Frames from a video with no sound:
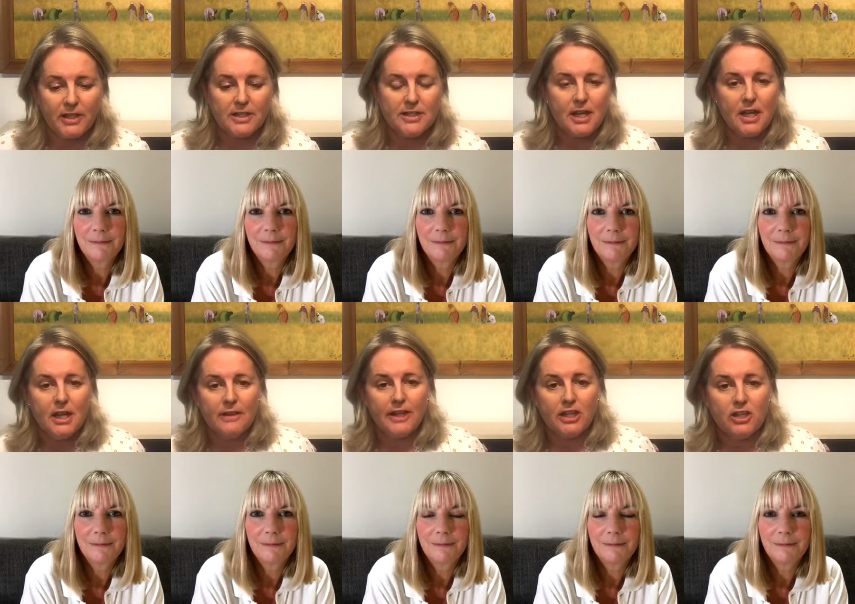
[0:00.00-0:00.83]
Speaker 1: is,
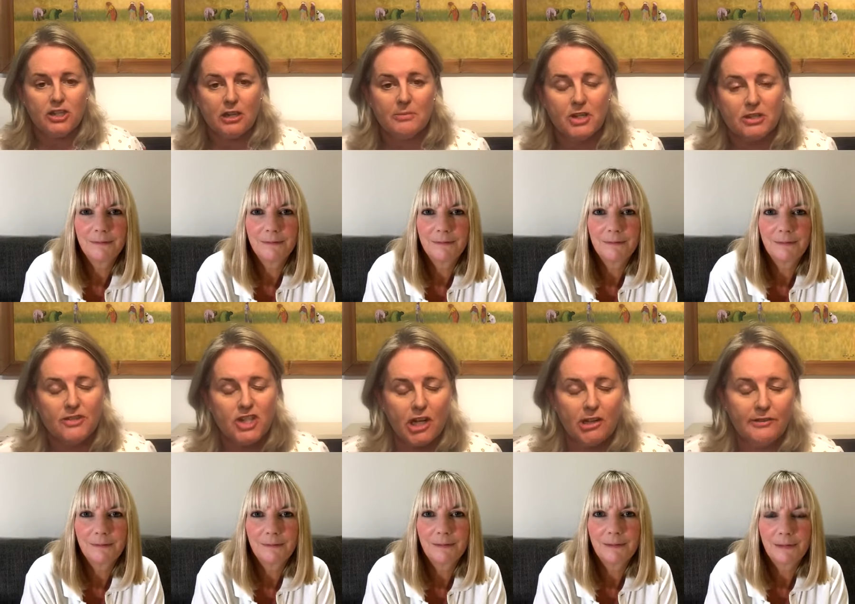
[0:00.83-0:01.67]
thank you so much for
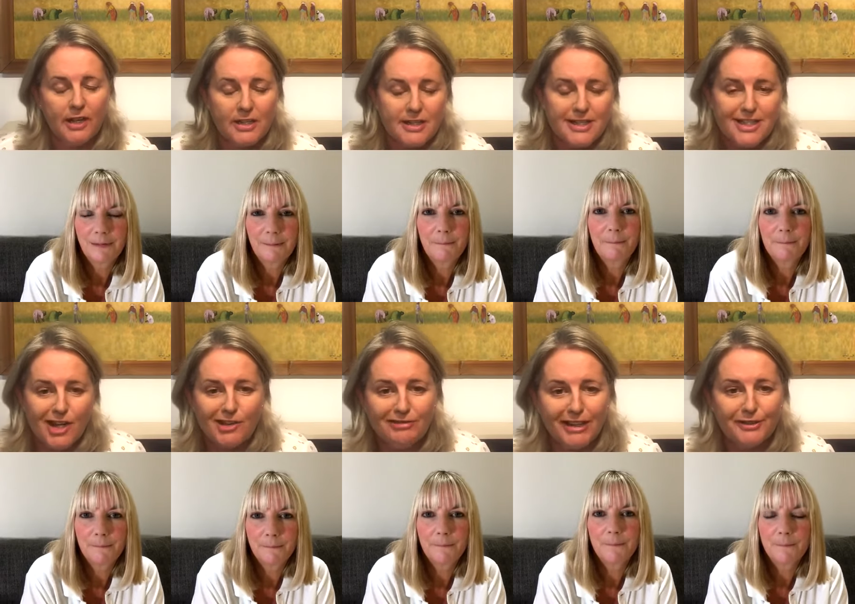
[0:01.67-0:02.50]
sharing that. It's
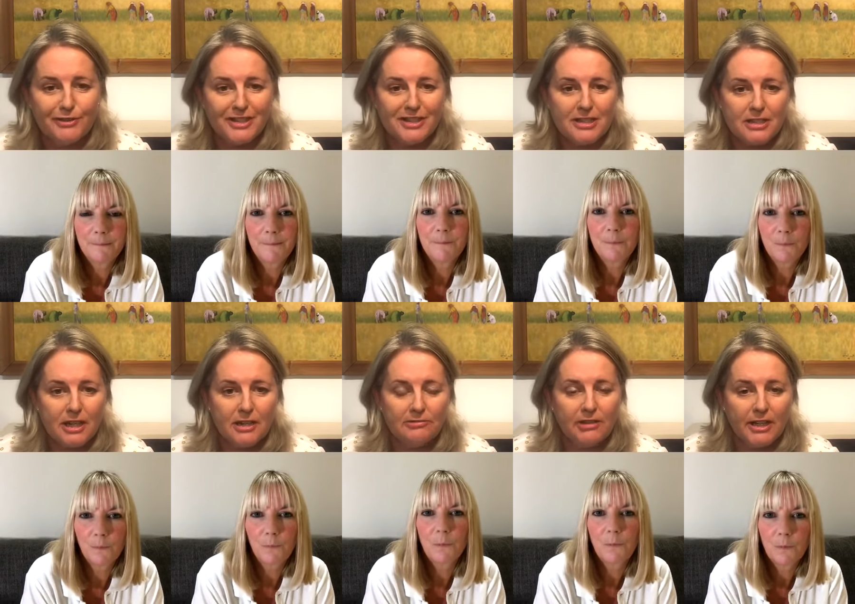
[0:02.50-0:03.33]
so relevant
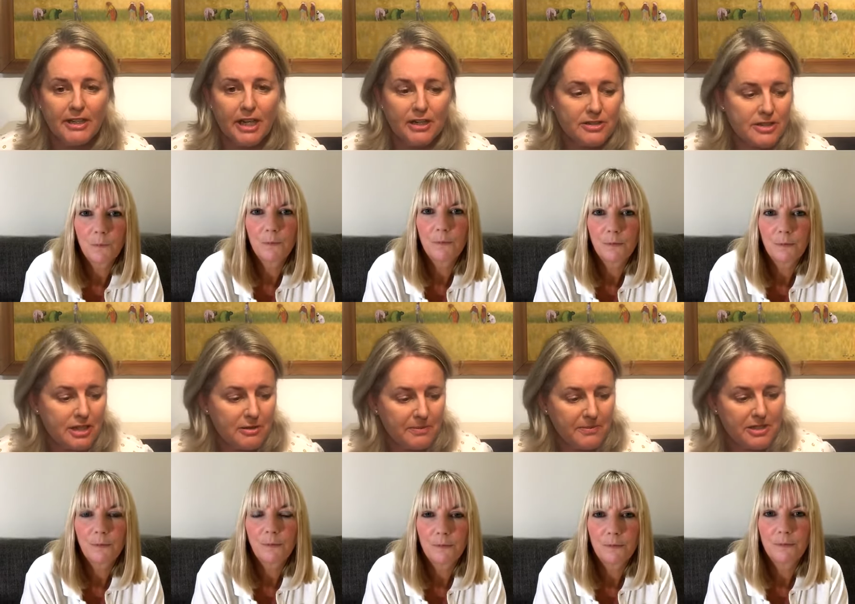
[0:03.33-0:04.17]
uh, right now.
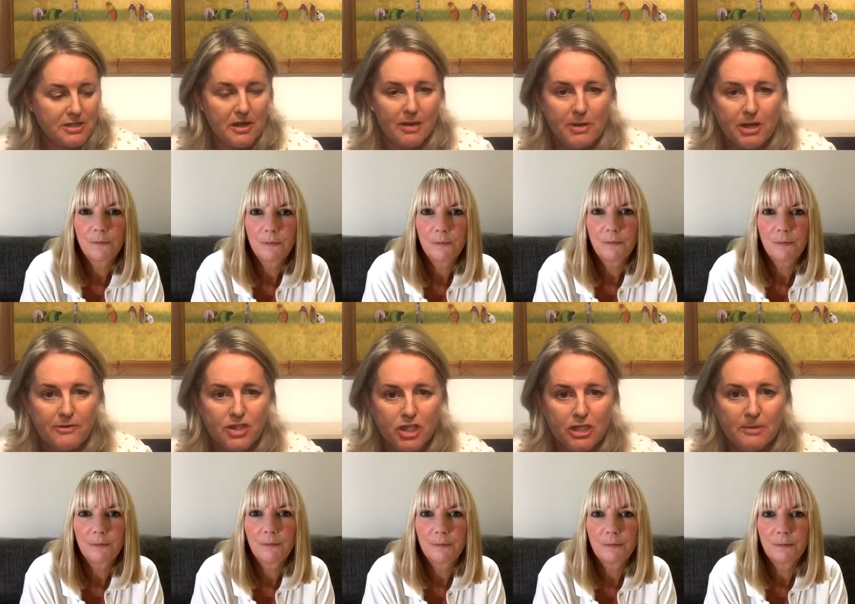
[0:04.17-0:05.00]
So, so Emma, over
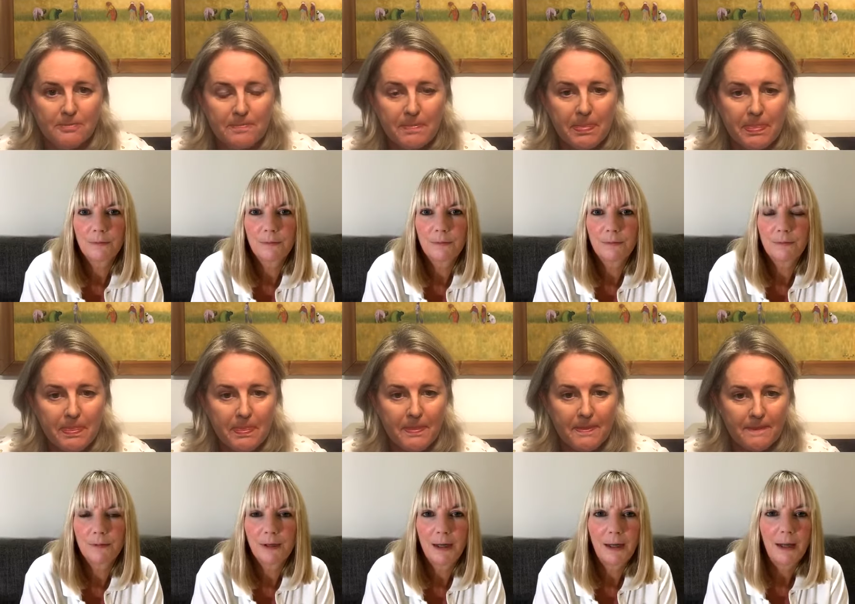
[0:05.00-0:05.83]
to you.
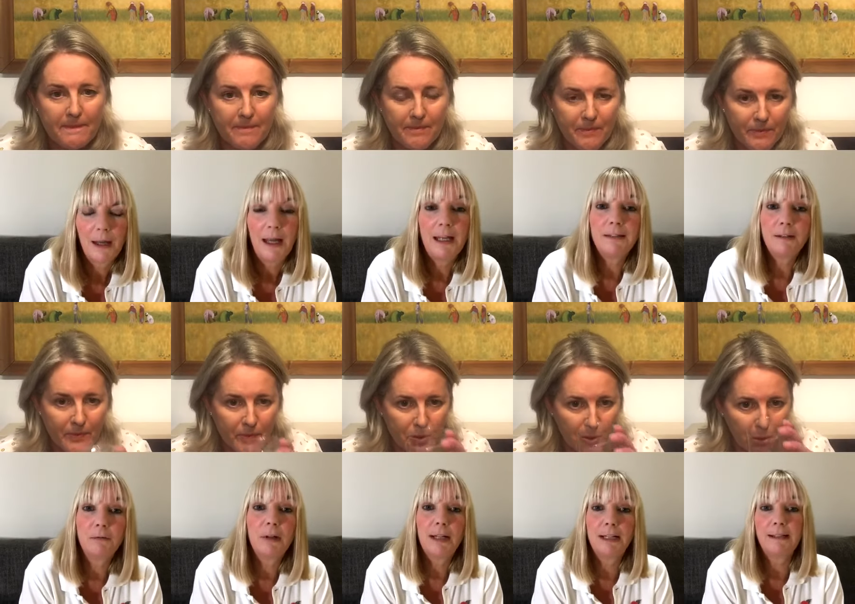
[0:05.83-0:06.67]
Speaker 2: It's a
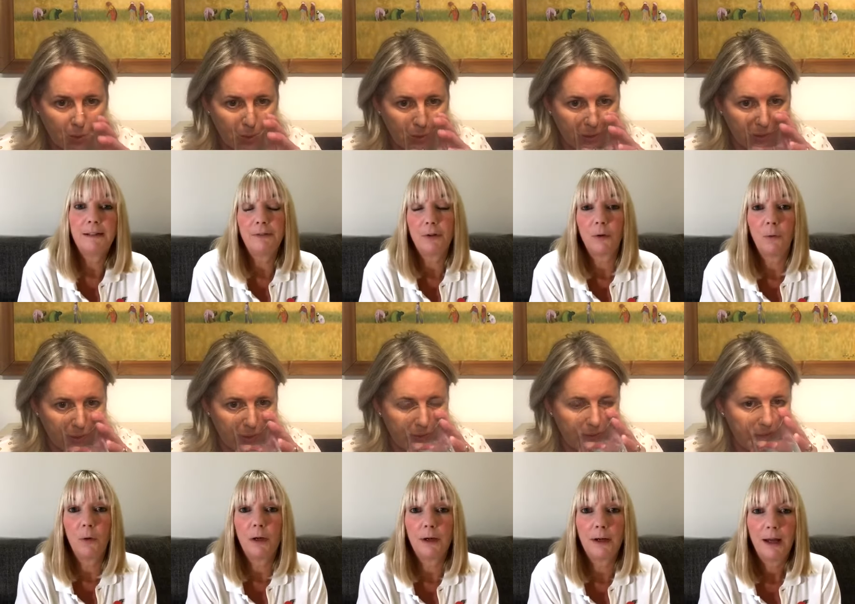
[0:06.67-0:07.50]
really difficult
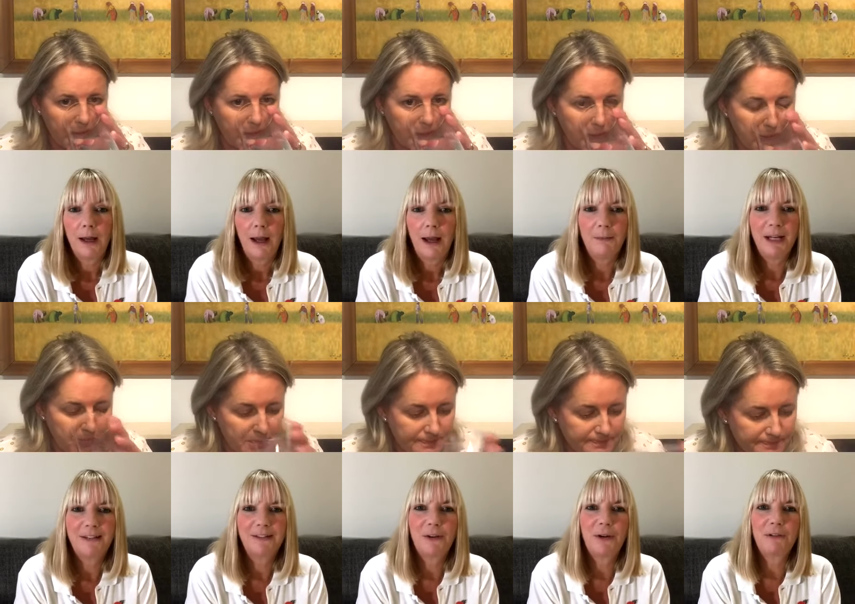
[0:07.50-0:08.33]
one. I mean,
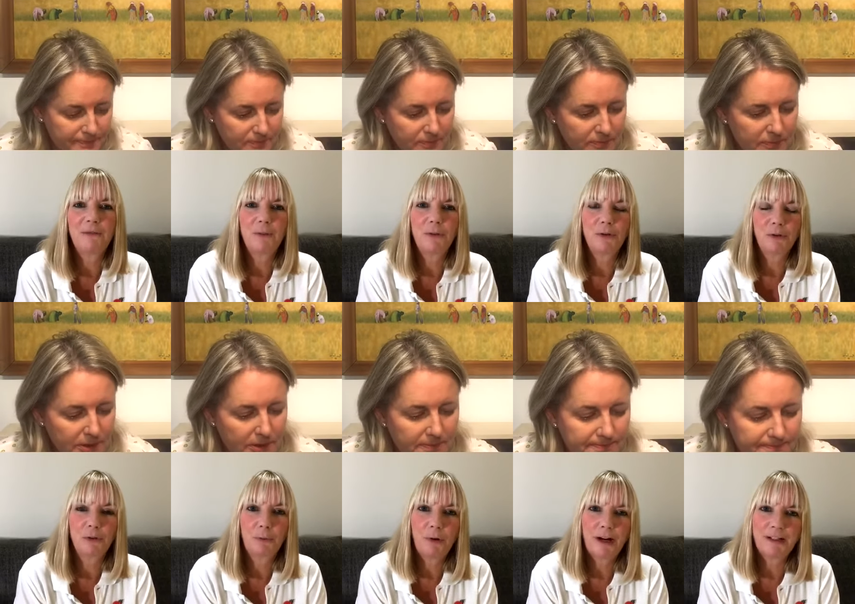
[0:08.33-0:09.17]
that's going from sort
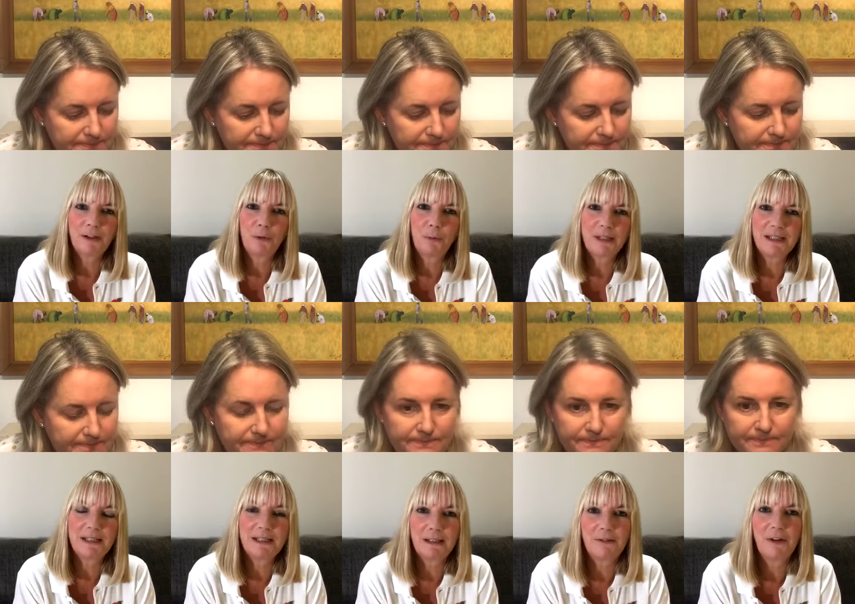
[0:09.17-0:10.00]
of practical
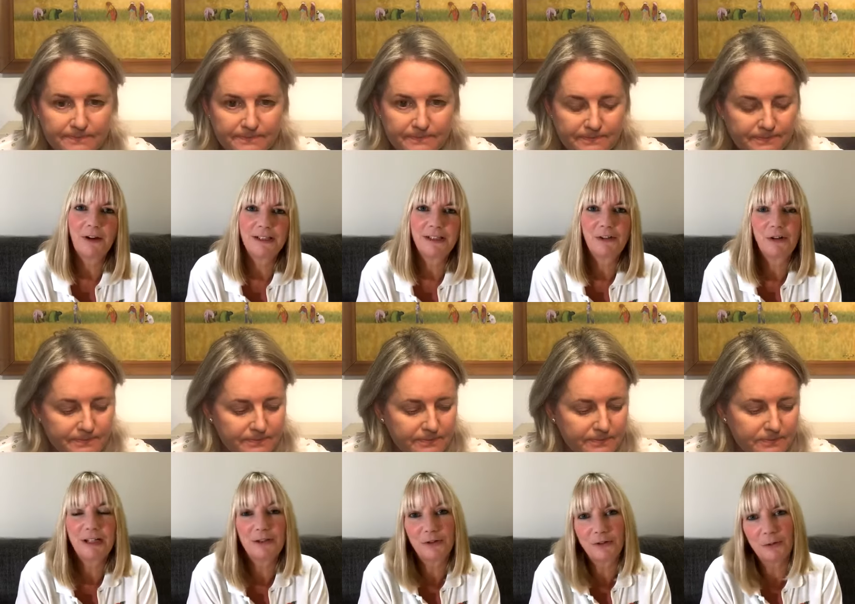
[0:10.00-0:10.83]
business advice
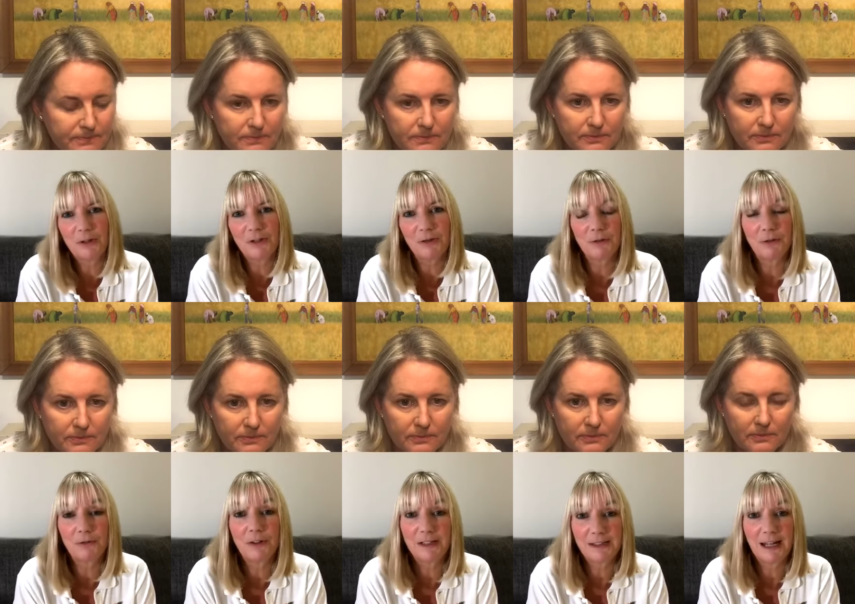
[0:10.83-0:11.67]
straight onto our sort of
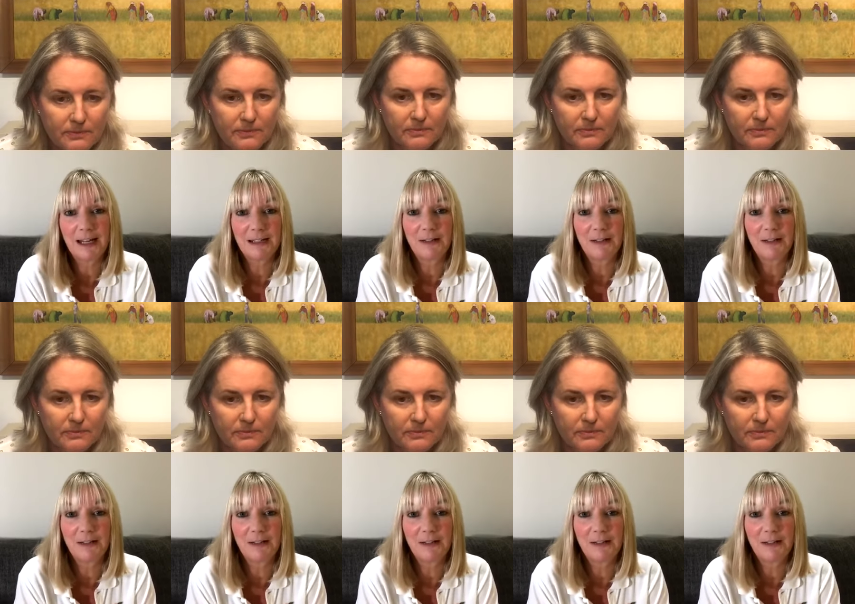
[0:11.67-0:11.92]
first aid